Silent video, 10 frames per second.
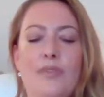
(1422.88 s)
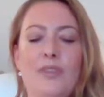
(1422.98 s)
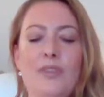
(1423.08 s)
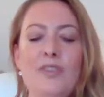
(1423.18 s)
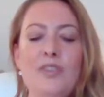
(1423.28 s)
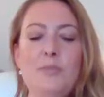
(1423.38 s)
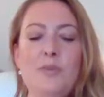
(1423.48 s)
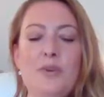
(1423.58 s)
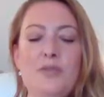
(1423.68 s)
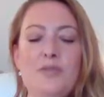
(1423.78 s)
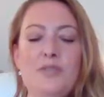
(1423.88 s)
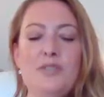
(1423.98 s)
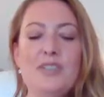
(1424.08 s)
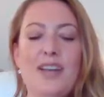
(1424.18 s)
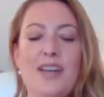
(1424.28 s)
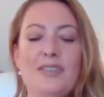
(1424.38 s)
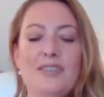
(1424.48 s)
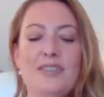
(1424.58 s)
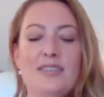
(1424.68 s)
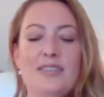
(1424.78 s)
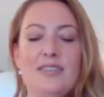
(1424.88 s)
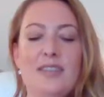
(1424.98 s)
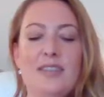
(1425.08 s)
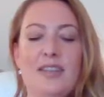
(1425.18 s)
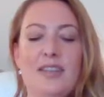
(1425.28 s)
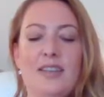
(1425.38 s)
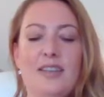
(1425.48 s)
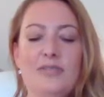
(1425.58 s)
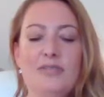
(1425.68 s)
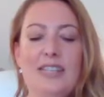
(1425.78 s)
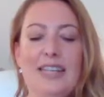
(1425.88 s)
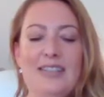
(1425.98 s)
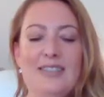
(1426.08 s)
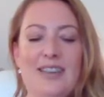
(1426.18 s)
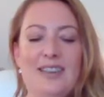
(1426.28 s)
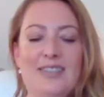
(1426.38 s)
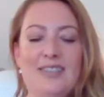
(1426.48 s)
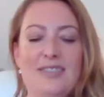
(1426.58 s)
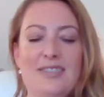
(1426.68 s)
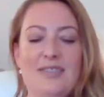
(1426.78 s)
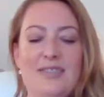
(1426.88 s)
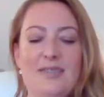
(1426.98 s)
So in this beautiful state of relaxation,